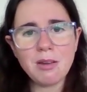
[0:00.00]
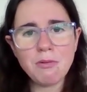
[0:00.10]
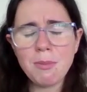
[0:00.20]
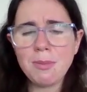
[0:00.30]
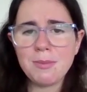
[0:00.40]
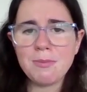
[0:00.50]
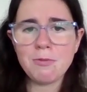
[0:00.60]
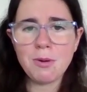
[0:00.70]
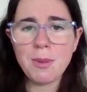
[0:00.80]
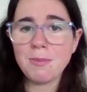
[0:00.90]

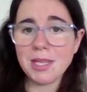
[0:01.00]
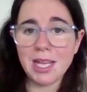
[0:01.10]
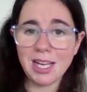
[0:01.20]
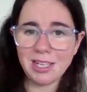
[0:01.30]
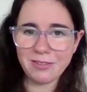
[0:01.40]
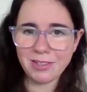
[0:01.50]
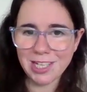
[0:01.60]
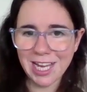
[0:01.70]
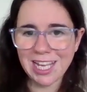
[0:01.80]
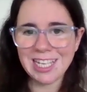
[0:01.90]
remember that if
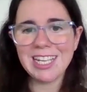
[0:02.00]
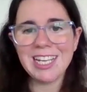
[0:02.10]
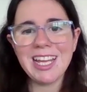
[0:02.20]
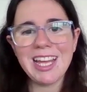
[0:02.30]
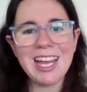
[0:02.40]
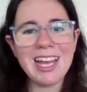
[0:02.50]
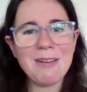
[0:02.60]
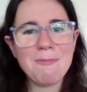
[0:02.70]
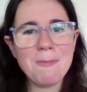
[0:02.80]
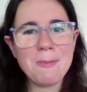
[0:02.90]
you can.
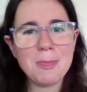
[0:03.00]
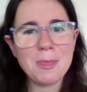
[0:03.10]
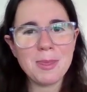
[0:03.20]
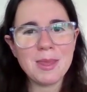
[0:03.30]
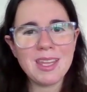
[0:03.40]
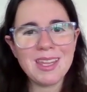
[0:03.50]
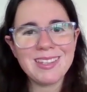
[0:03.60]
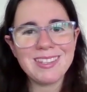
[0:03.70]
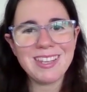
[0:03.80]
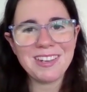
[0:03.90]
And
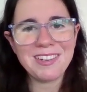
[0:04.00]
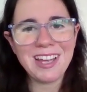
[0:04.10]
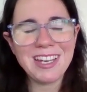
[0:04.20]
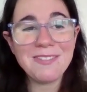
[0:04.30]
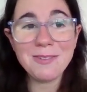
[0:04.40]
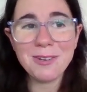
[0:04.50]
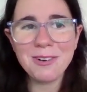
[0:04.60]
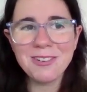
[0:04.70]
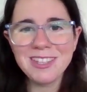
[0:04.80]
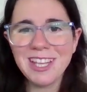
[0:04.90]
if
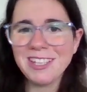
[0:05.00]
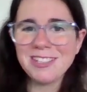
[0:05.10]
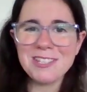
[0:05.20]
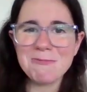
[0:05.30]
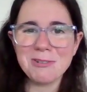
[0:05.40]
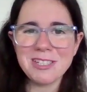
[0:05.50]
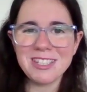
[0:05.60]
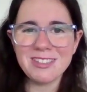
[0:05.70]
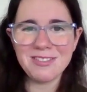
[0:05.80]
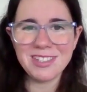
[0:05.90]
not, then just
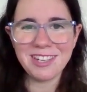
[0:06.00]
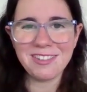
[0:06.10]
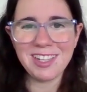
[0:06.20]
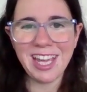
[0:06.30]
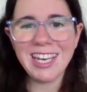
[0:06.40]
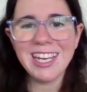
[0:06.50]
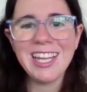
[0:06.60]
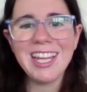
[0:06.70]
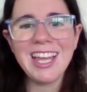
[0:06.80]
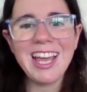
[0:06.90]
watch this video again.
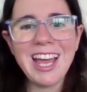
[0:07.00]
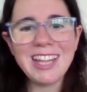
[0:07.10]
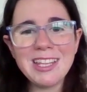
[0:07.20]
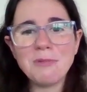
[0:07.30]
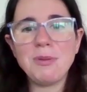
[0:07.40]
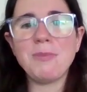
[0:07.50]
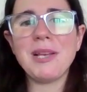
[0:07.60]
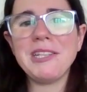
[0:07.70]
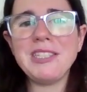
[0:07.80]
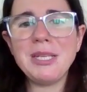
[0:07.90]
And there'll be
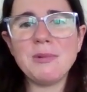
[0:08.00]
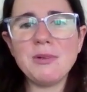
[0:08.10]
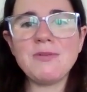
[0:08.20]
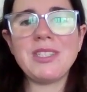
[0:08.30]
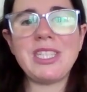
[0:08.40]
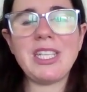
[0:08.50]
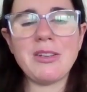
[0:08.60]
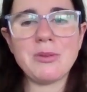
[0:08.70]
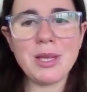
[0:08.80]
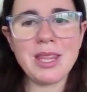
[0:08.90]
plenty more
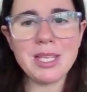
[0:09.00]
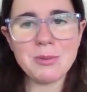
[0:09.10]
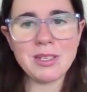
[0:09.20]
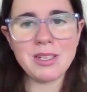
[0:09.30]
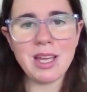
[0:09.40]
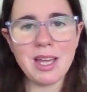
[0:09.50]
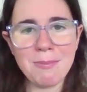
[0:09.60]
videos where this one